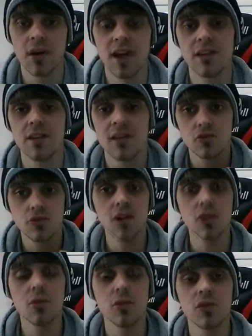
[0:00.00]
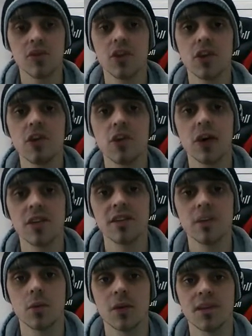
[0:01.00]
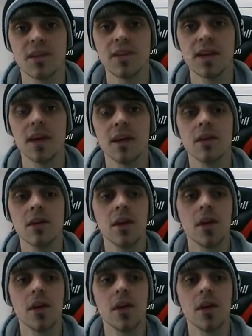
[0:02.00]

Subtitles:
And it's really important for you guys to understand